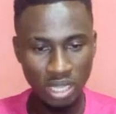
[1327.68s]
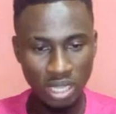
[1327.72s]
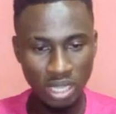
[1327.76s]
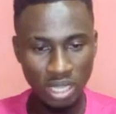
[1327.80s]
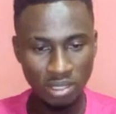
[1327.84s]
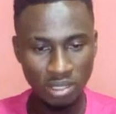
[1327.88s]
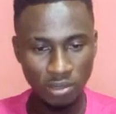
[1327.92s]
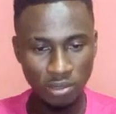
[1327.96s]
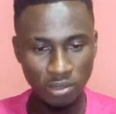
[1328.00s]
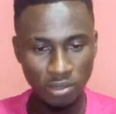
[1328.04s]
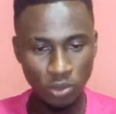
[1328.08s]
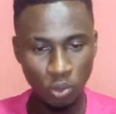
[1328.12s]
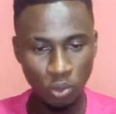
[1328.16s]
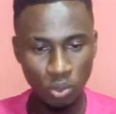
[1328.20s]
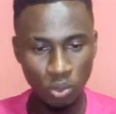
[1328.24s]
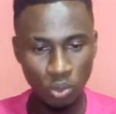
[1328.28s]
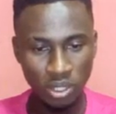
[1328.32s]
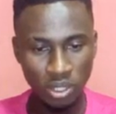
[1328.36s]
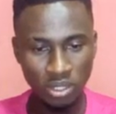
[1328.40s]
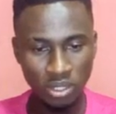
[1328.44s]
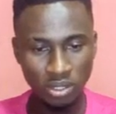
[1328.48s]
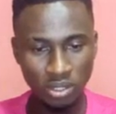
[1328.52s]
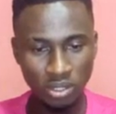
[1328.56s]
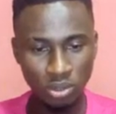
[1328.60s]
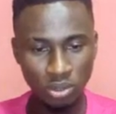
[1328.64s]
what items you
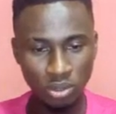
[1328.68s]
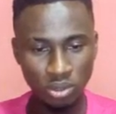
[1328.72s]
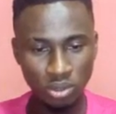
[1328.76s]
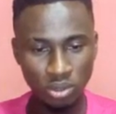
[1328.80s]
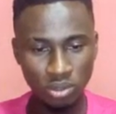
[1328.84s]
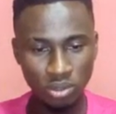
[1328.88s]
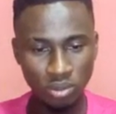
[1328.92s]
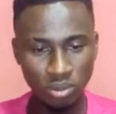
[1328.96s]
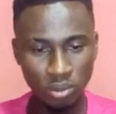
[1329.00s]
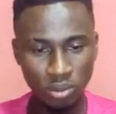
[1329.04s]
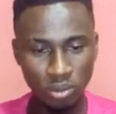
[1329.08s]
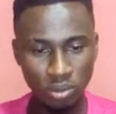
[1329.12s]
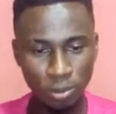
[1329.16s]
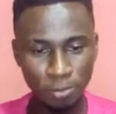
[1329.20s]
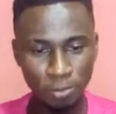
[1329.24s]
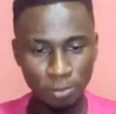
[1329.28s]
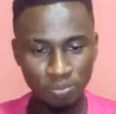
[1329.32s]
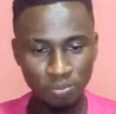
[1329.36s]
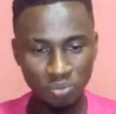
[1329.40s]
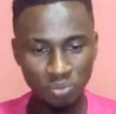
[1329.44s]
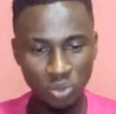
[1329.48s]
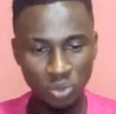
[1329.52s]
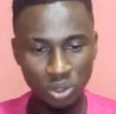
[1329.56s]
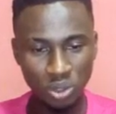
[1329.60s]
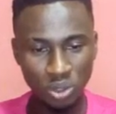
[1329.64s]
want to
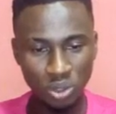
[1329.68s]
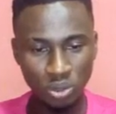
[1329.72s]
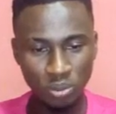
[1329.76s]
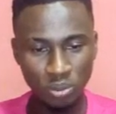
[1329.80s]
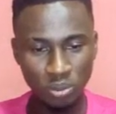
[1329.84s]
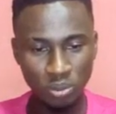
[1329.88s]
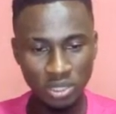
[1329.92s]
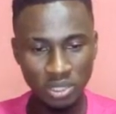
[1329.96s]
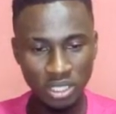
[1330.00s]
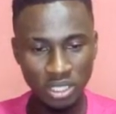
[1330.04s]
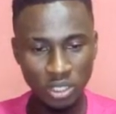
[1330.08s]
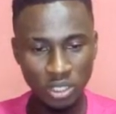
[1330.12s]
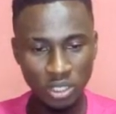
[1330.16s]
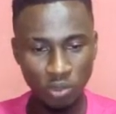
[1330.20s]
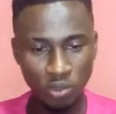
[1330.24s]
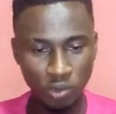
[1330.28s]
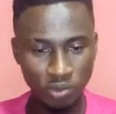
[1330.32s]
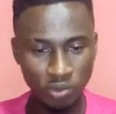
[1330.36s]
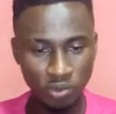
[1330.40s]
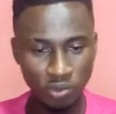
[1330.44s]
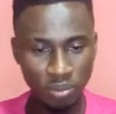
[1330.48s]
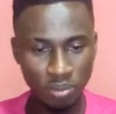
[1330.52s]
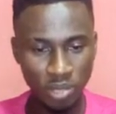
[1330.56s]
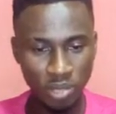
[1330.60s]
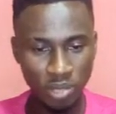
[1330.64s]
be taken off
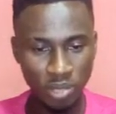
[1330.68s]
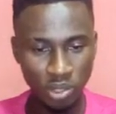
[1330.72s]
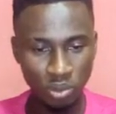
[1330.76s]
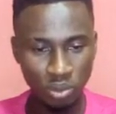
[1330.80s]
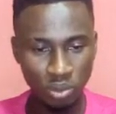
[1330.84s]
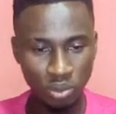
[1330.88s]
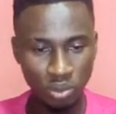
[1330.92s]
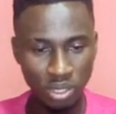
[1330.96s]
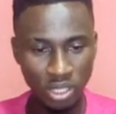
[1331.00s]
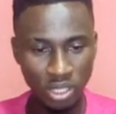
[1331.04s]
of the menu.